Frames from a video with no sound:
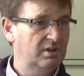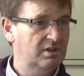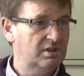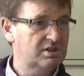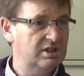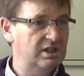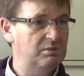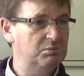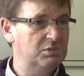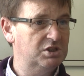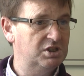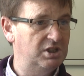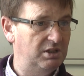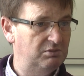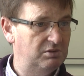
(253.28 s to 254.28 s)
The same
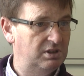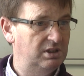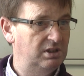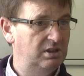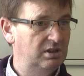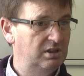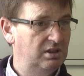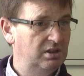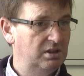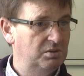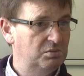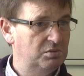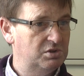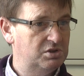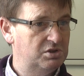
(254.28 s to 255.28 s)
machinery
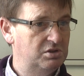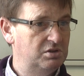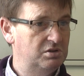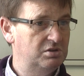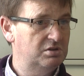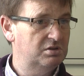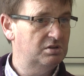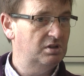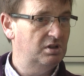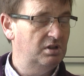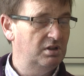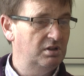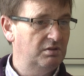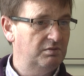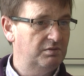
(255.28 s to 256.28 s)
was used
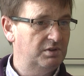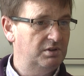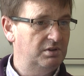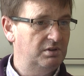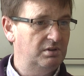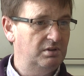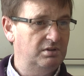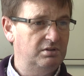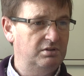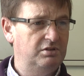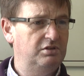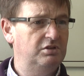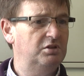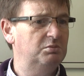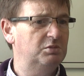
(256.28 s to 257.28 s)
for
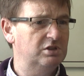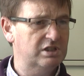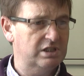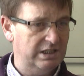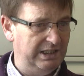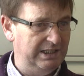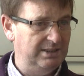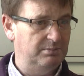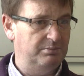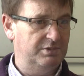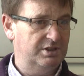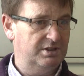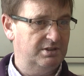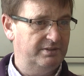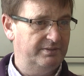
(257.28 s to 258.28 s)
numerous
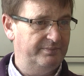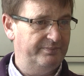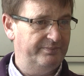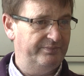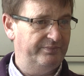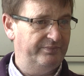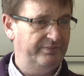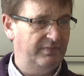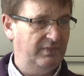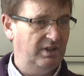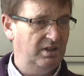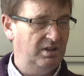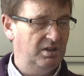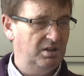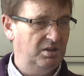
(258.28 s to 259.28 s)
claims.
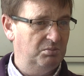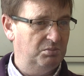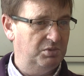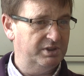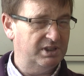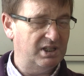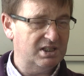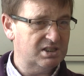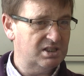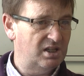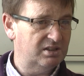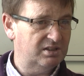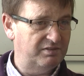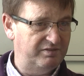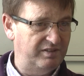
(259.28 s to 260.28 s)
But that's
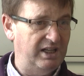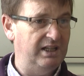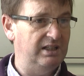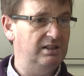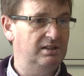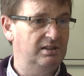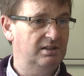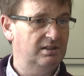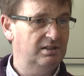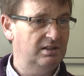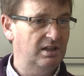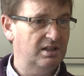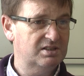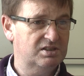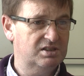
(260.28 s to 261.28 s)
not the find.
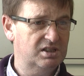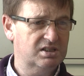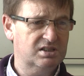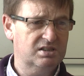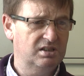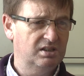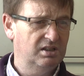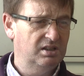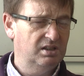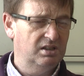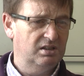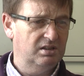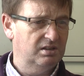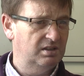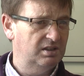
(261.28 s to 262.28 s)
That's just
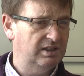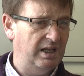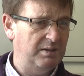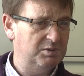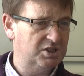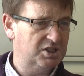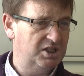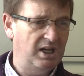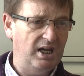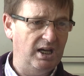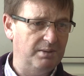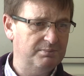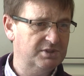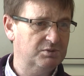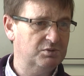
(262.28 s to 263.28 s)
the type of
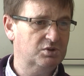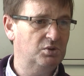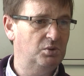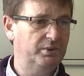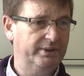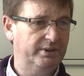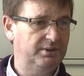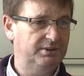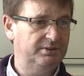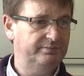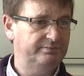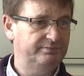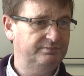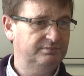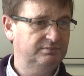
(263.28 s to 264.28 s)
scams that was going on.